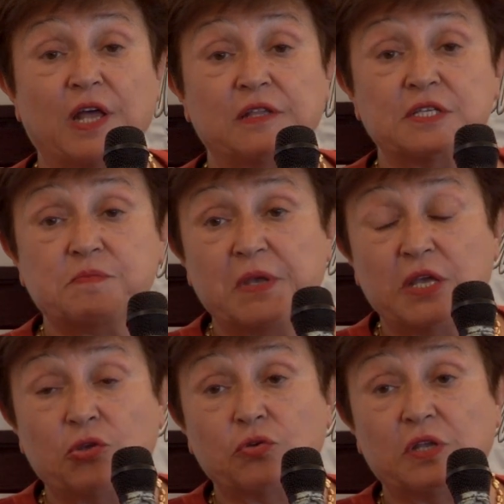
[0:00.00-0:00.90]
that is
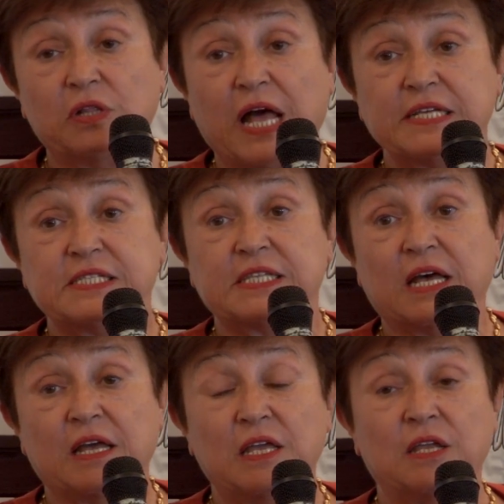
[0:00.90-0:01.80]
being utilized
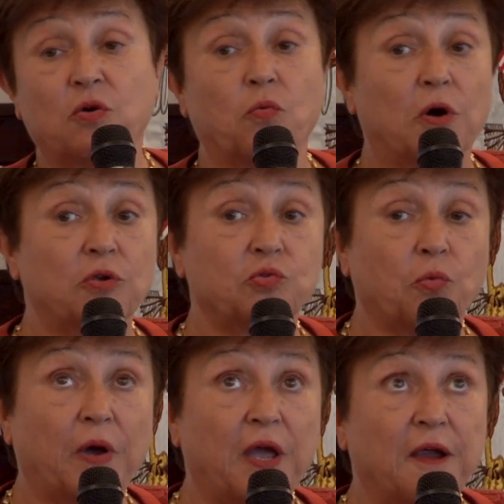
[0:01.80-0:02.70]
in a world
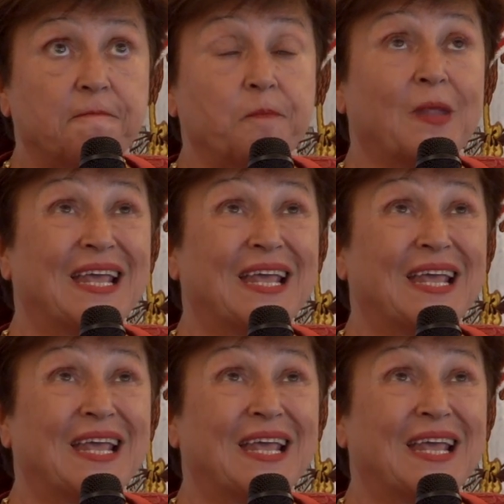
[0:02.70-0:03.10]
where